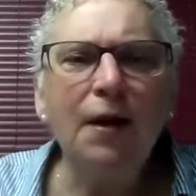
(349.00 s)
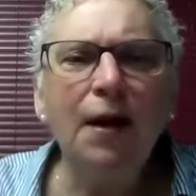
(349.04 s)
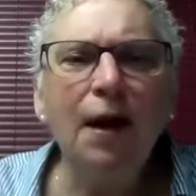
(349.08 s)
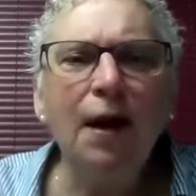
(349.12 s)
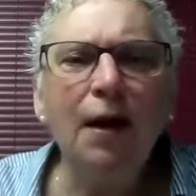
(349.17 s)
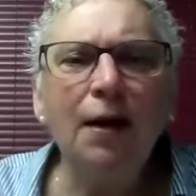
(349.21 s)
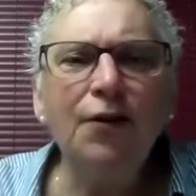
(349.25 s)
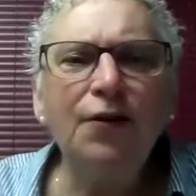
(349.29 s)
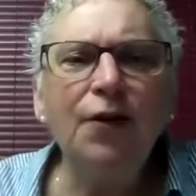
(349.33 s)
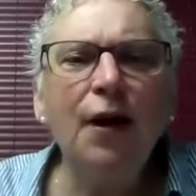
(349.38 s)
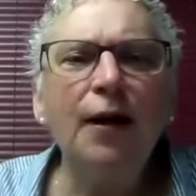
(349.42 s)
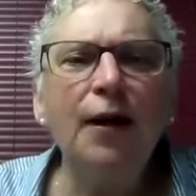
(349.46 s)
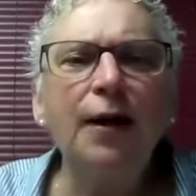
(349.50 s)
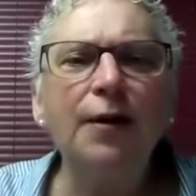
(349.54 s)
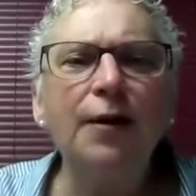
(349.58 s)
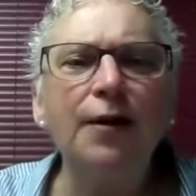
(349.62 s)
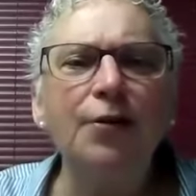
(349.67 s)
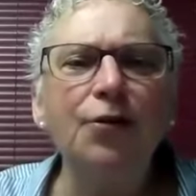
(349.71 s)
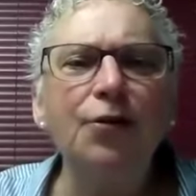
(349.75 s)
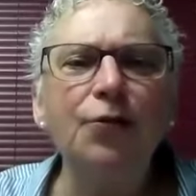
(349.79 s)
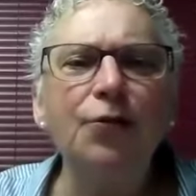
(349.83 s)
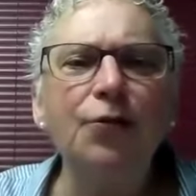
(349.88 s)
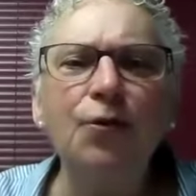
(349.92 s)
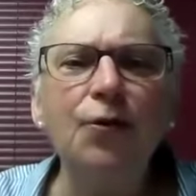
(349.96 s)
God's
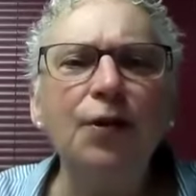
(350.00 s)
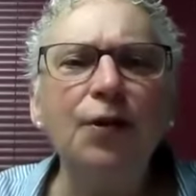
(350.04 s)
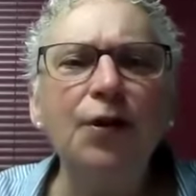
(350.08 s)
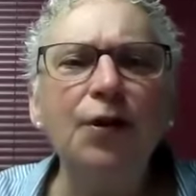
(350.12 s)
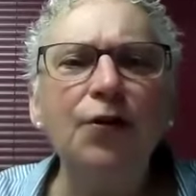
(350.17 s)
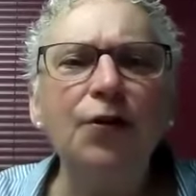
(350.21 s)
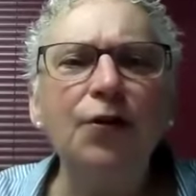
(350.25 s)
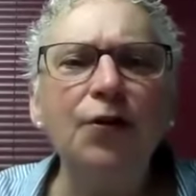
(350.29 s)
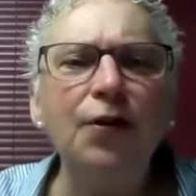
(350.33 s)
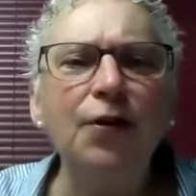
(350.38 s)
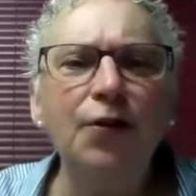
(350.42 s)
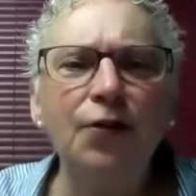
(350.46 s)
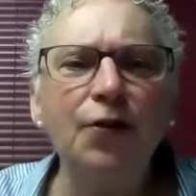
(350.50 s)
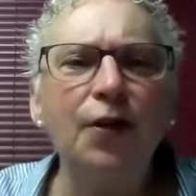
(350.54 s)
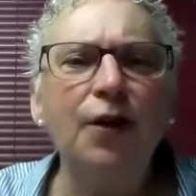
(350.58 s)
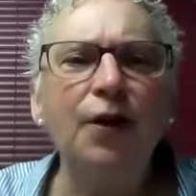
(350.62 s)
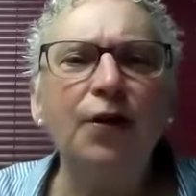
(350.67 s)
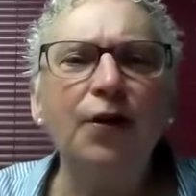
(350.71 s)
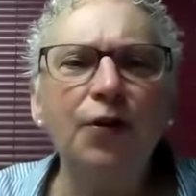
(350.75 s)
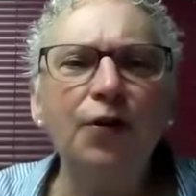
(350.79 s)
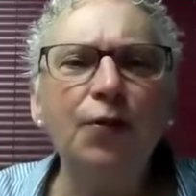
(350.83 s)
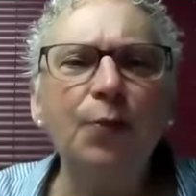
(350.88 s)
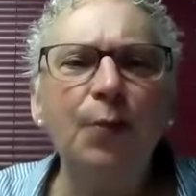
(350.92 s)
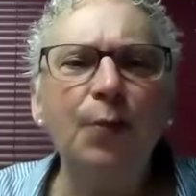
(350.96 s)
kindness really is
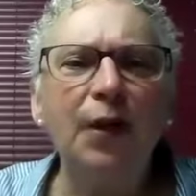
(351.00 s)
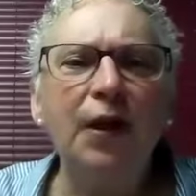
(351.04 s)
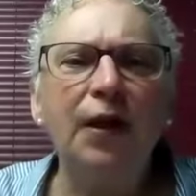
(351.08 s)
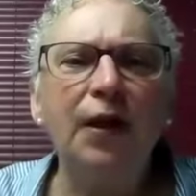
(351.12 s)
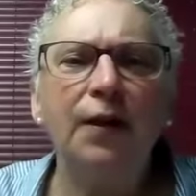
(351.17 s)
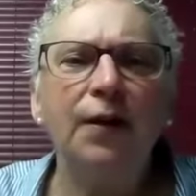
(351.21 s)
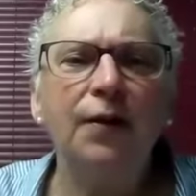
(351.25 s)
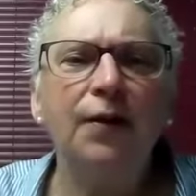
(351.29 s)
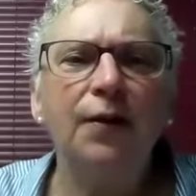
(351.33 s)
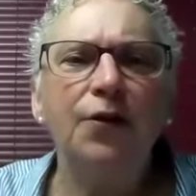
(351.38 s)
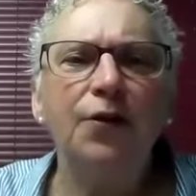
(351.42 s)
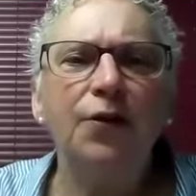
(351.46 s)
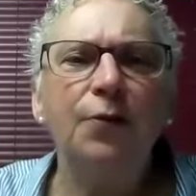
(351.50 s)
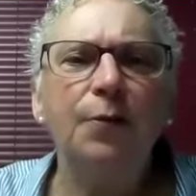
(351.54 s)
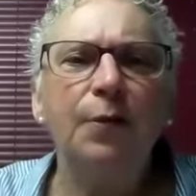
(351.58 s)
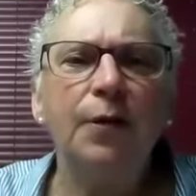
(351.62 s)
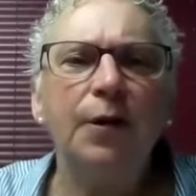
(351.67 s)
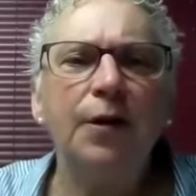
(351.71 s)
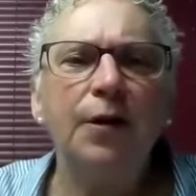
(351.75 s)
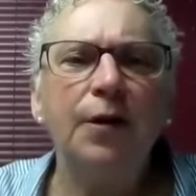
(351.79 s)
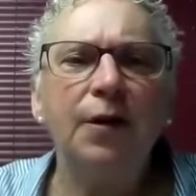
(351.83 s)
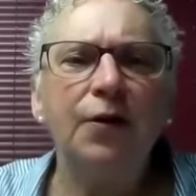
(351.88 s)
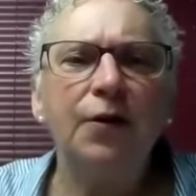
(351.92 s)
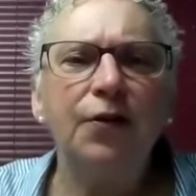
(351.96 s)
on display in this,
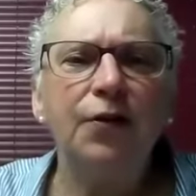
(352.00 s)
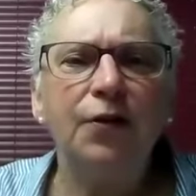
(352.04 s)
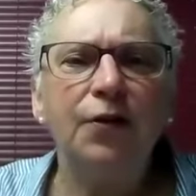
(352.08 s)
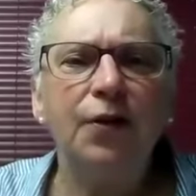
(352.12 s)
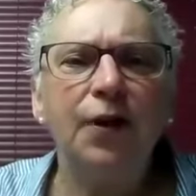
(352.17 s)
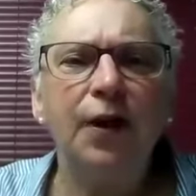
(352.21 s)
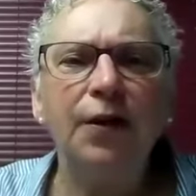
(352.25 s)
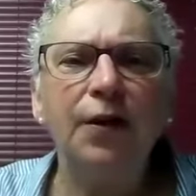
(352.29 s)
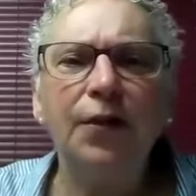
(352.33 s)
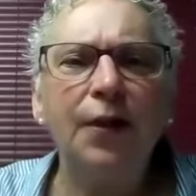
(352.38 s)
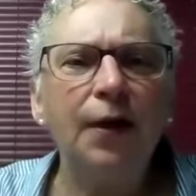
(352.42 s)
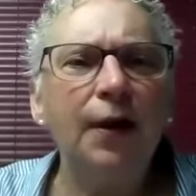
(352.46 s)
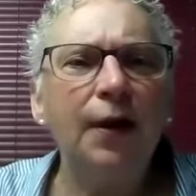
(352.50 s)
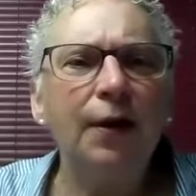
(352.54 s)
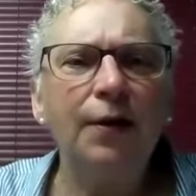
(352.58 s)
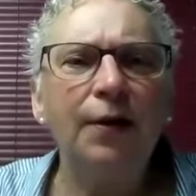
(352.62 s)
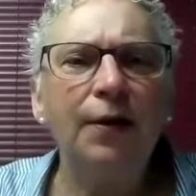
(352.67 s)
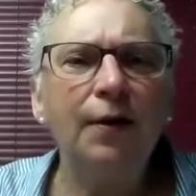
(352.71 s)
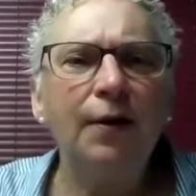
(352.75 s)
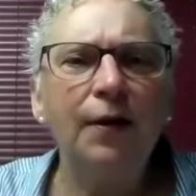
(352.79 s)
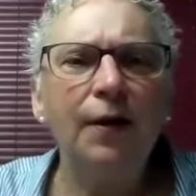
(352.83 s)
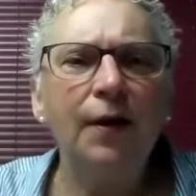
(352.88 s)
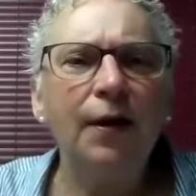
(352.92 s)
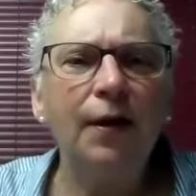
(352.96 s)
because I think
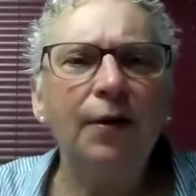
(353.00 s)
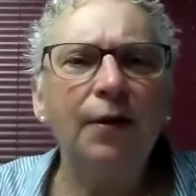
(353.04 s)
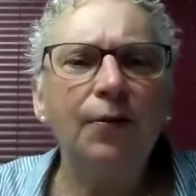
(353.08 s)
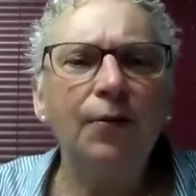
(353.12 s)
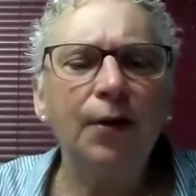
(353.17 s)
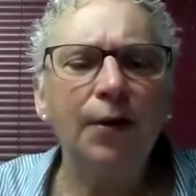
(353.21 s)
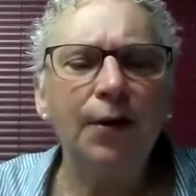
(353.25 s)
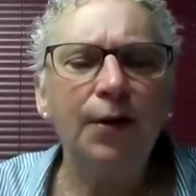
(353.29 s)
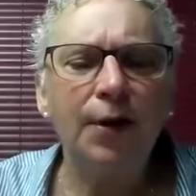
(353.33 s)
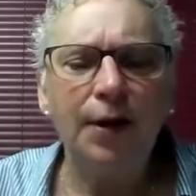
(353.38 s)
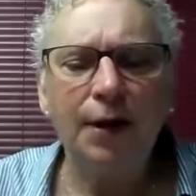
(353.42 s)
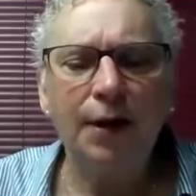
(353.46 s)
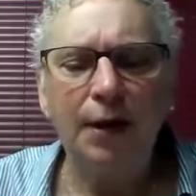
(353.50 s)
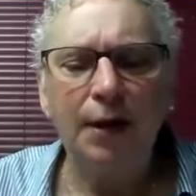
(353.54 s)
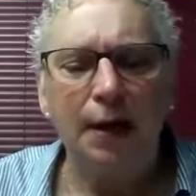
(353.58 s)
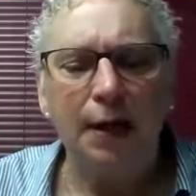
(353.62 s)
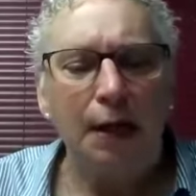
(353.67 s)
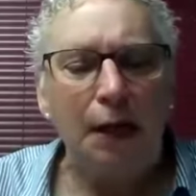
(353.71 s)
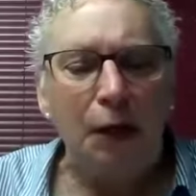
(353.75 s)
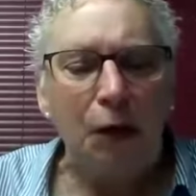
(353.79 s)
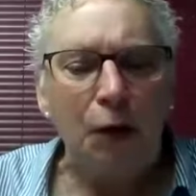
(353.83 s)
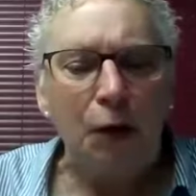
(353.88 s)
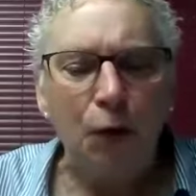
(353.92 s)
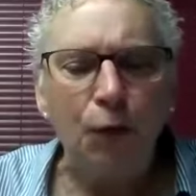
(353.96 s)
our God
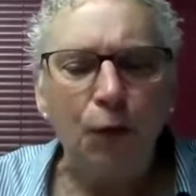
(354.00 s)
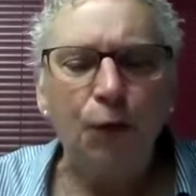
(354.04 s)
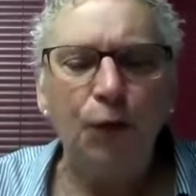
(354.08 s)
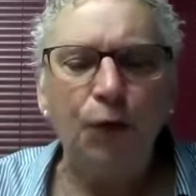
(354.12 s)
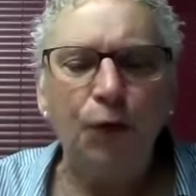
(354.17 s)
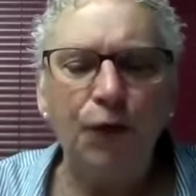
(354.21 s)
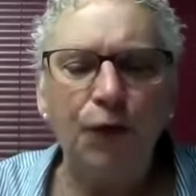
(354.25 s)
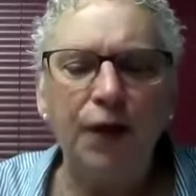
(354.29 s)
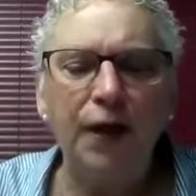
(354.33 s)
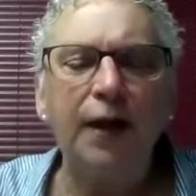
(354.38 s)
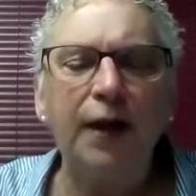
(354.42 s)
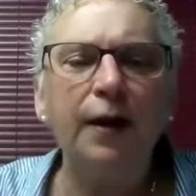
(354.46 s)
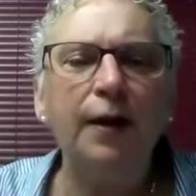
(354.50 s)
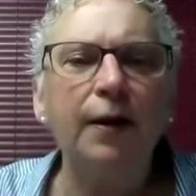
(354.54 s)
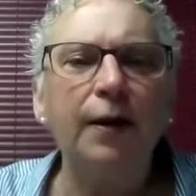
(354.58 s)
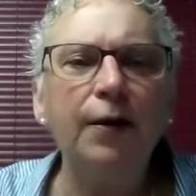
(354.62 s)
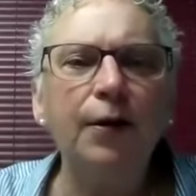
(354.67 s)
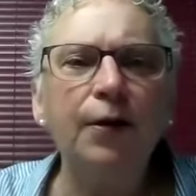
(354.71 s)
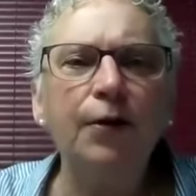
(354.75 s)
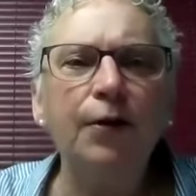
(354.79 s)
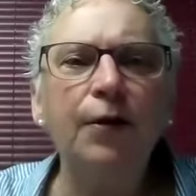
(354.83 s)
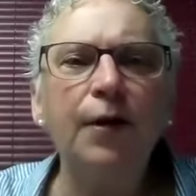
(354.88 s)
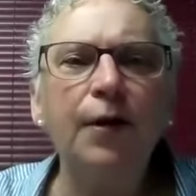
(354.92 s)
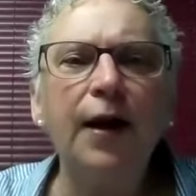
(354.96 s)
really knew that a
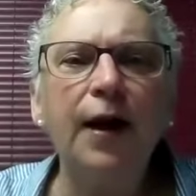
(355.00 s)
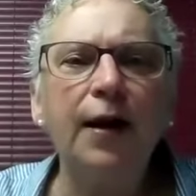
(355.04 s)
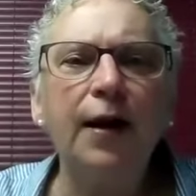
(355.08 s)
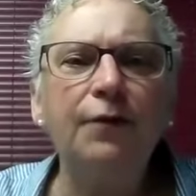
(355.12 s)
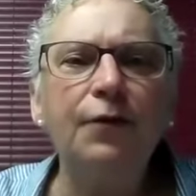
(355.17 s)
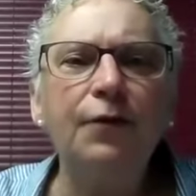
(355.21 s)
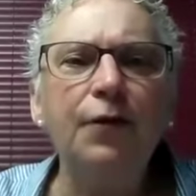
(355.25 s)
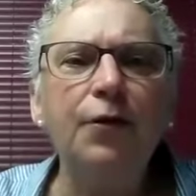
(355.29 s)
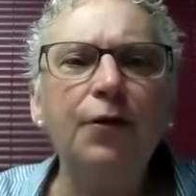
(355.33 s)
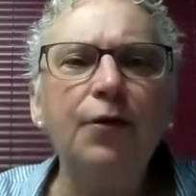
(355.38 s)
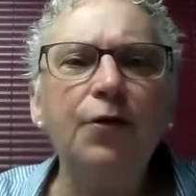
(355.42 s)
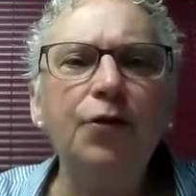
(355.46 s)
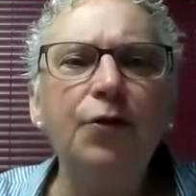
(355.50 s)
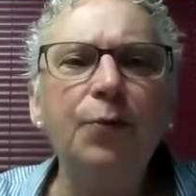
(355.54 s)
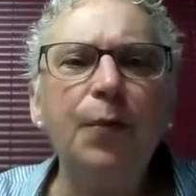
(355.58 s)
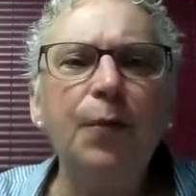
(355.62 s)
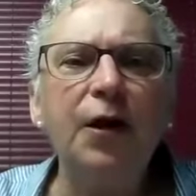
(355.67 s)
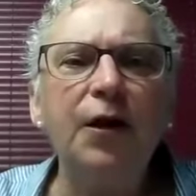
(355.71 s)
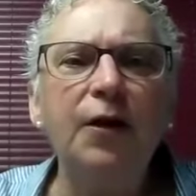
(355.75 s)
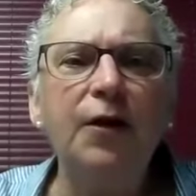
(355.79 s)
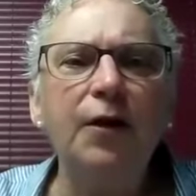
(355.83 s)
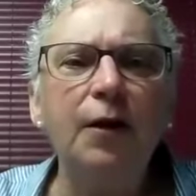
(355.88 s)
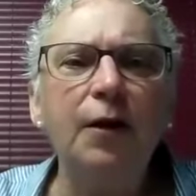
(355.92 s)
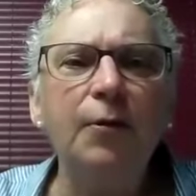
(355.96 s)
year and a half into this
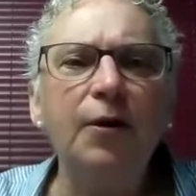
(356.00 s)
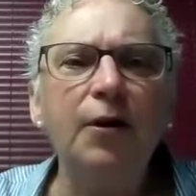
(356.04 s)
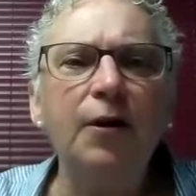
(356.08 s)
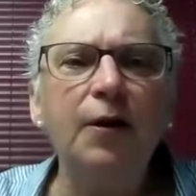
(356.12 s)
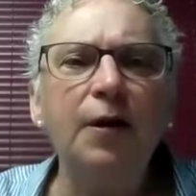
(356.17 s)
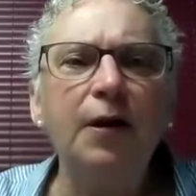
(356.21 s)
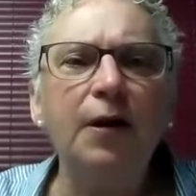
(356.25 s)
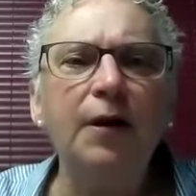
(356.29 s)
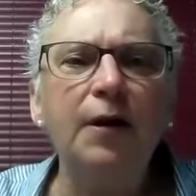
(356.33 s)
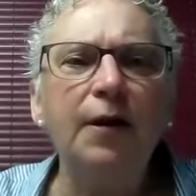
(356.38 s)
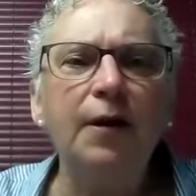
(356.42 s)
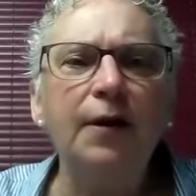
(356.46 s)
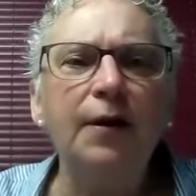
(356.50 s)
pandemic,